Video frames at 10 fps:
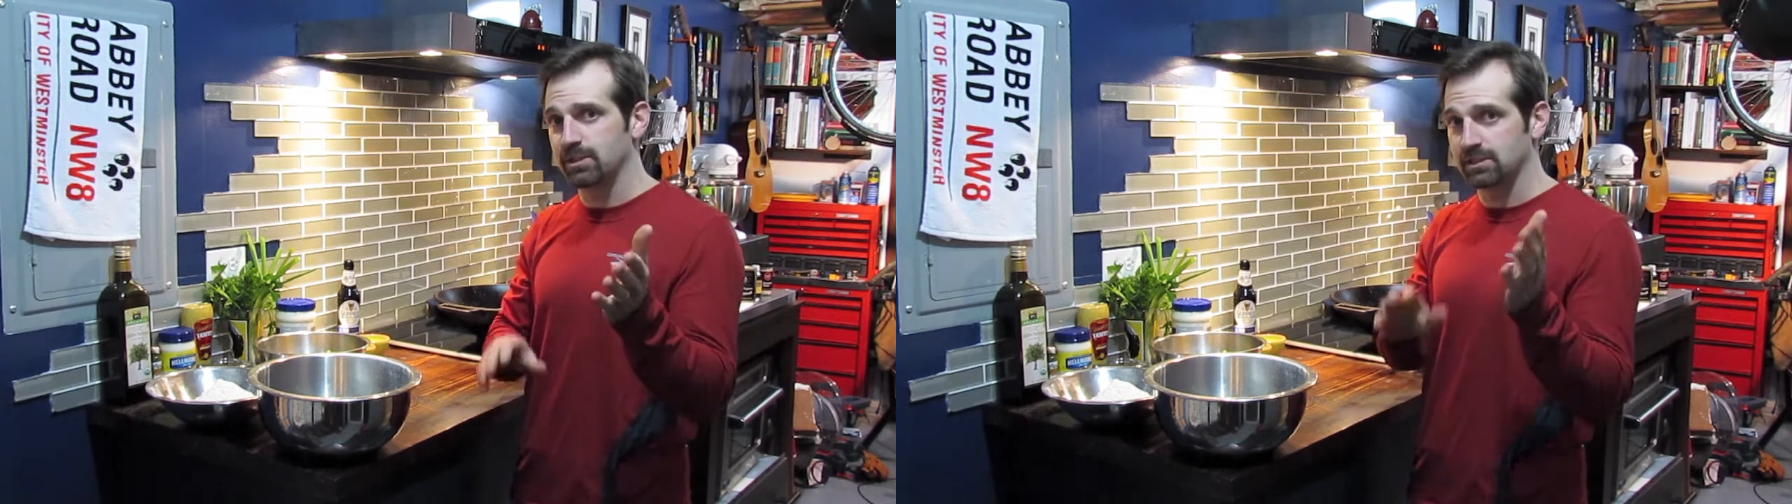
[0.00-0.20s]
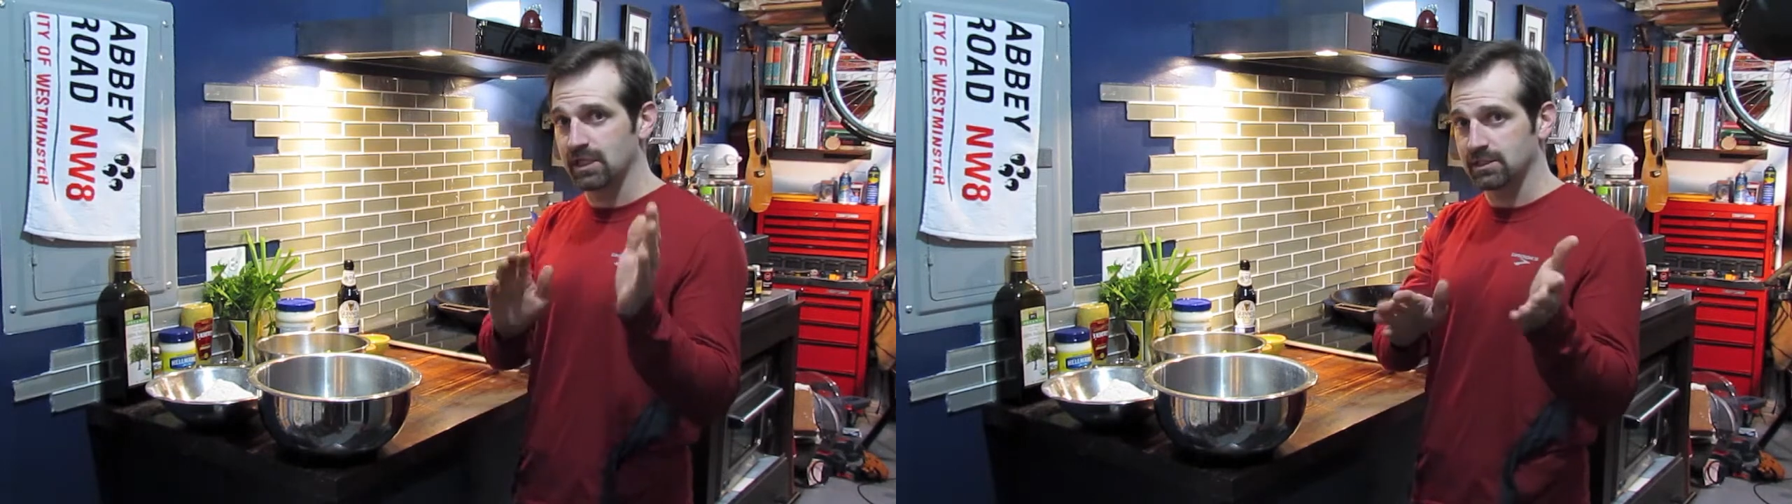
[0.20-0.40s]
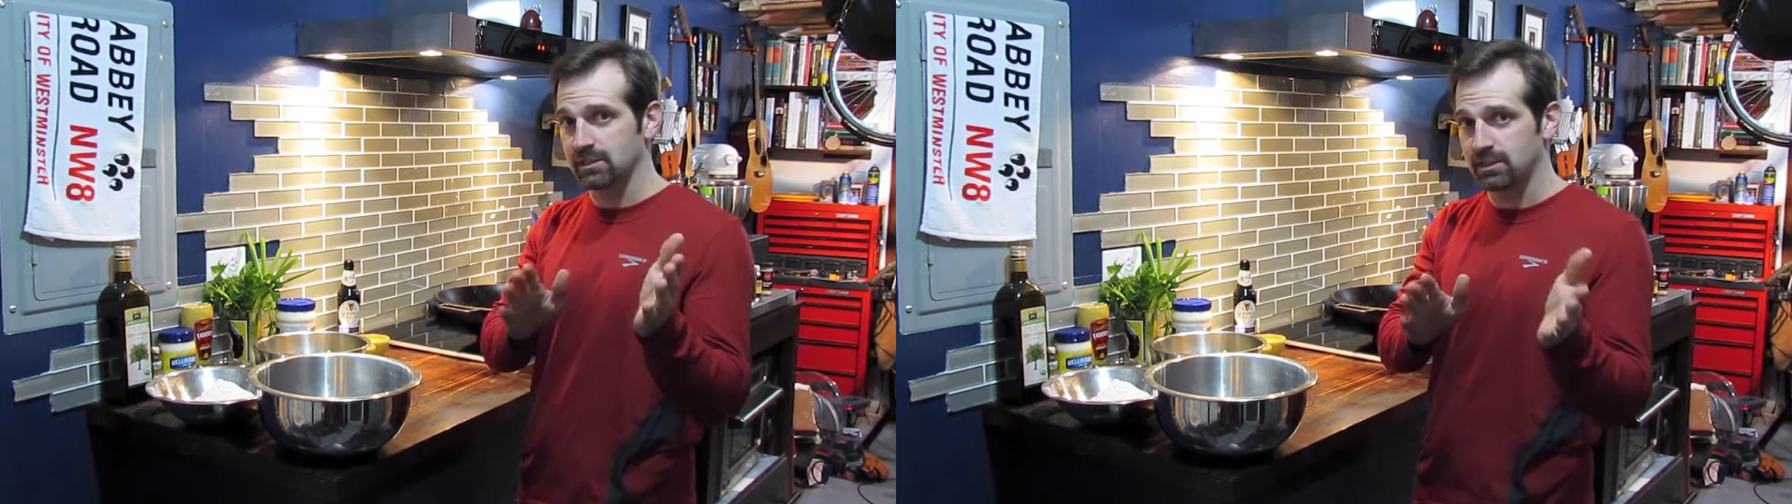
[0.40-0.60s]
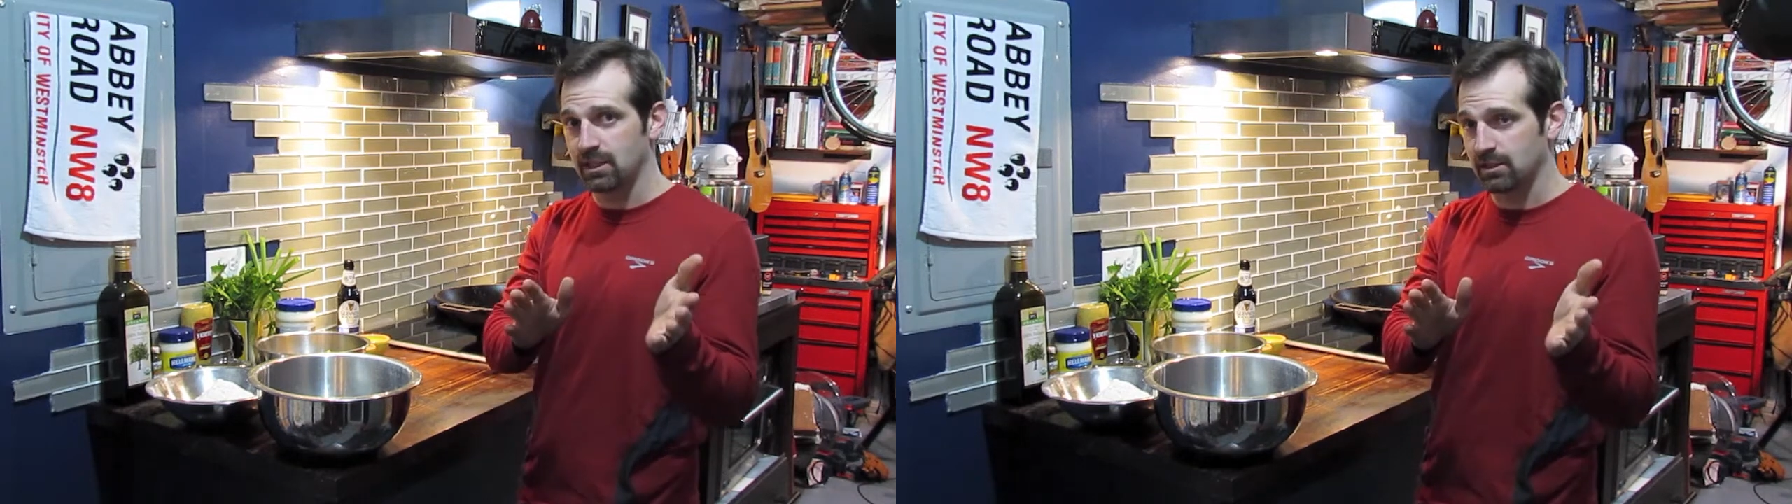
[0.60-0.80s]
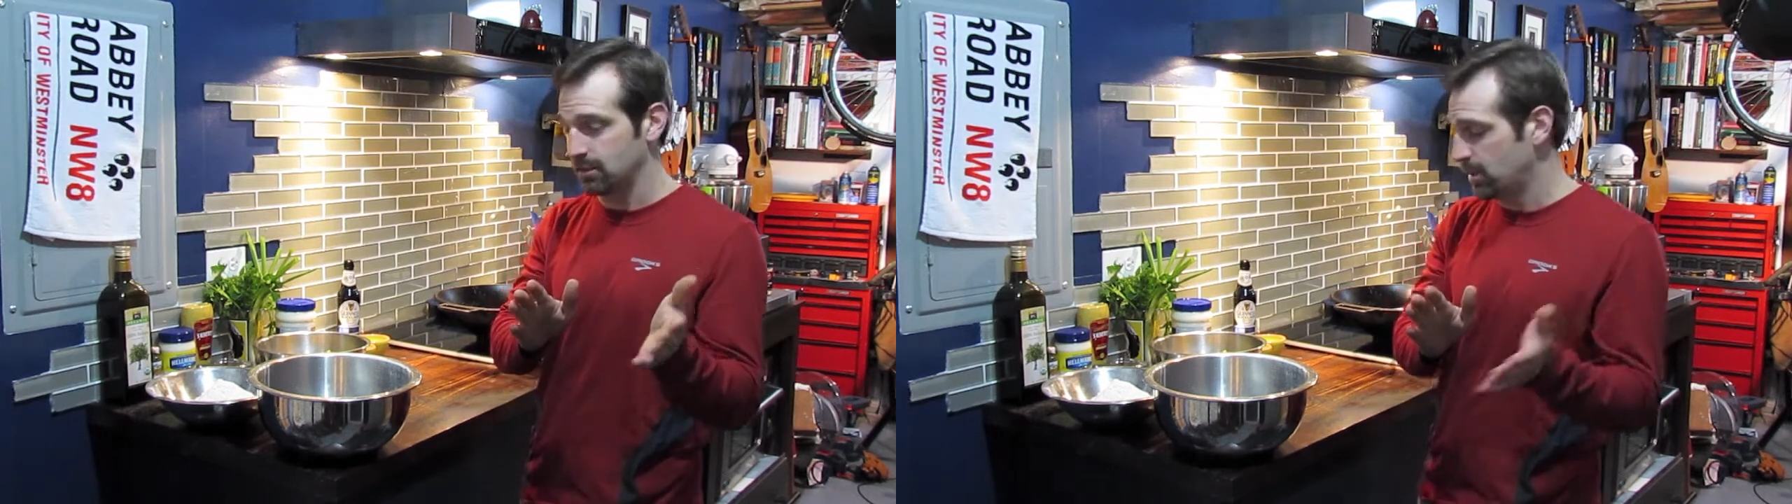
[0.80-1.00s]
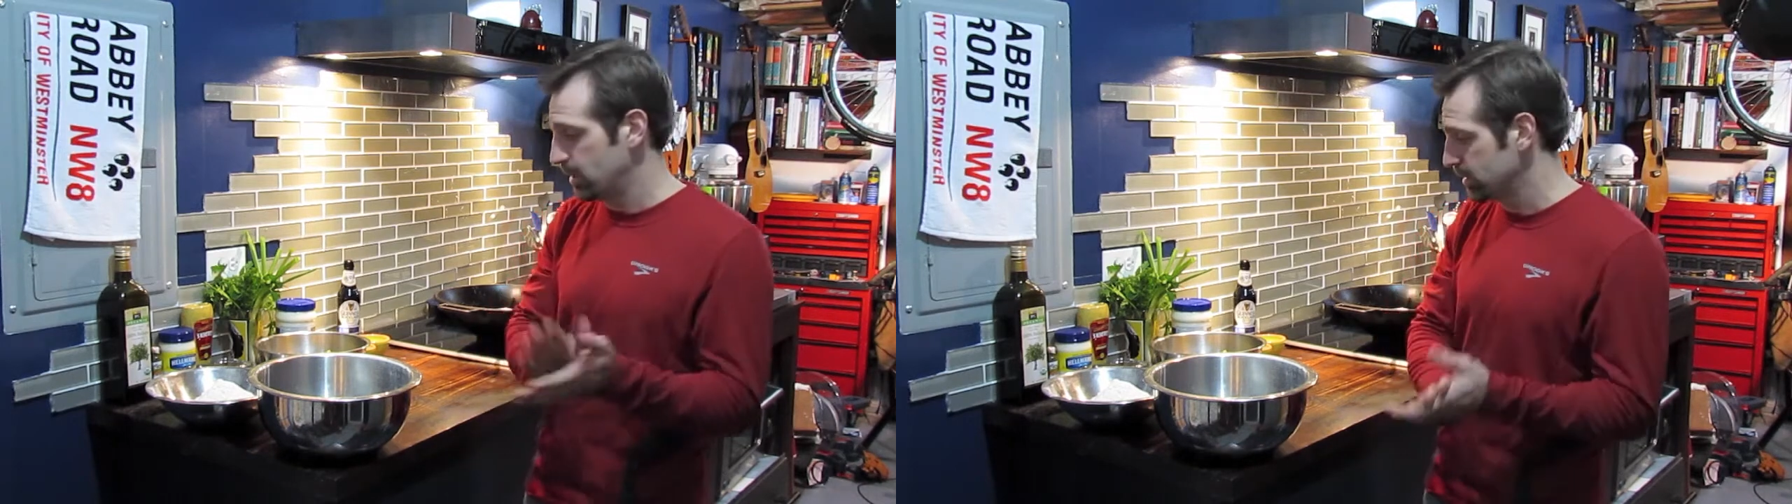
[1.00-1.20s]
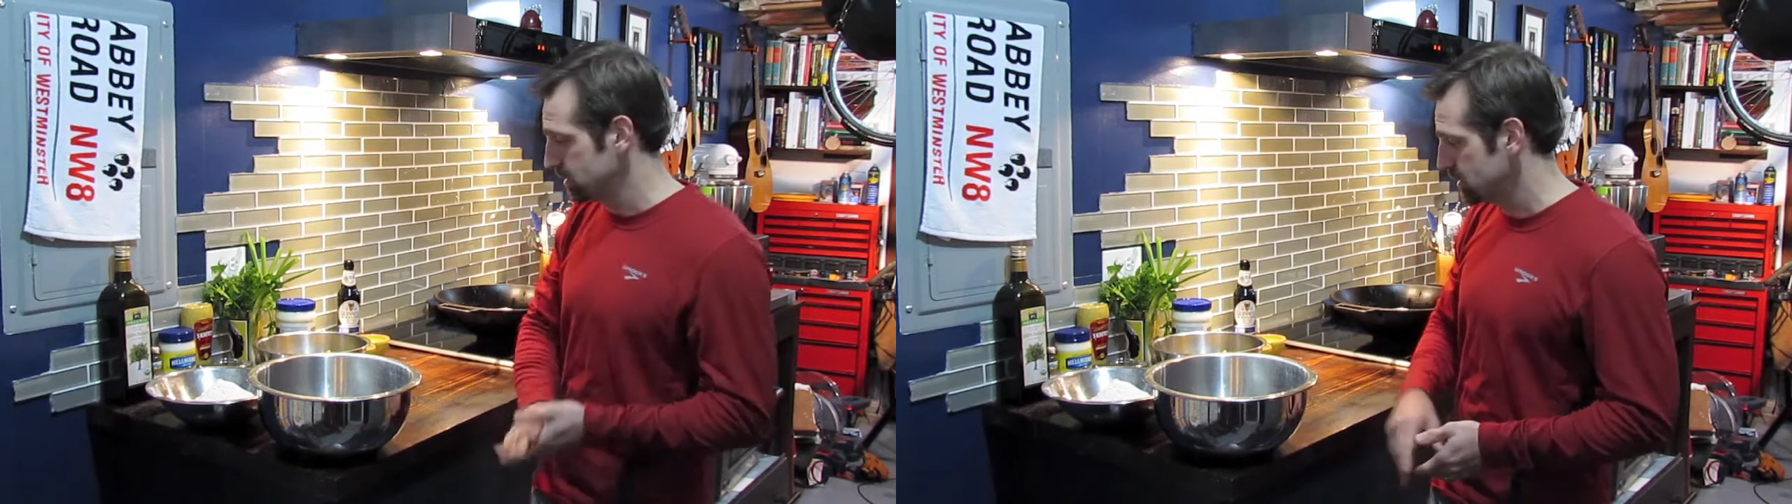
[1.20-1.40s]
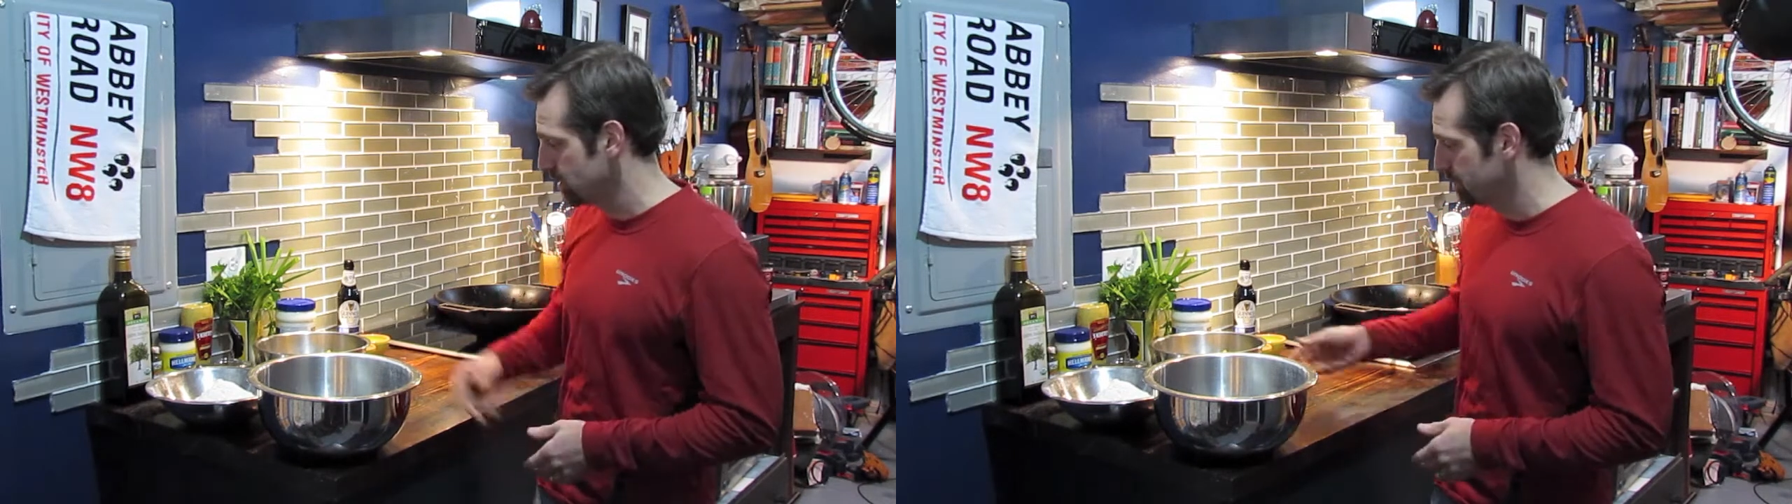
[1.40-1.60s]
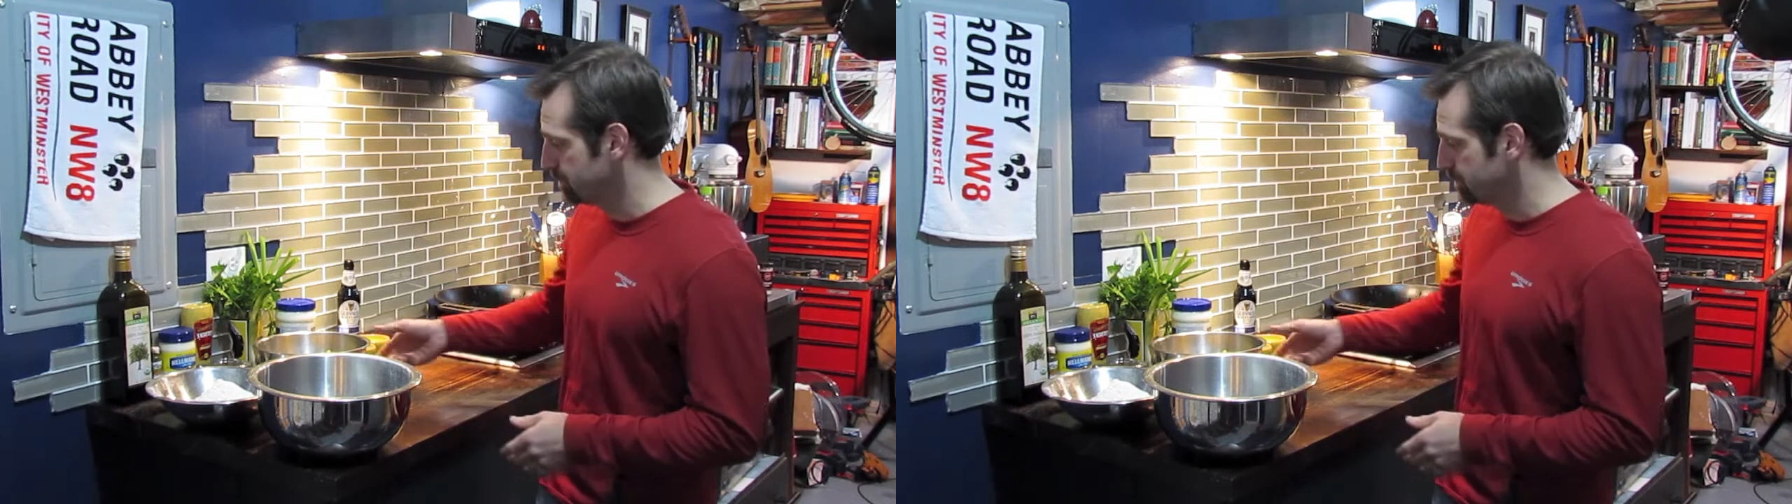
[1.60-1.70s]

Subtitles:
because that's going to take the longest.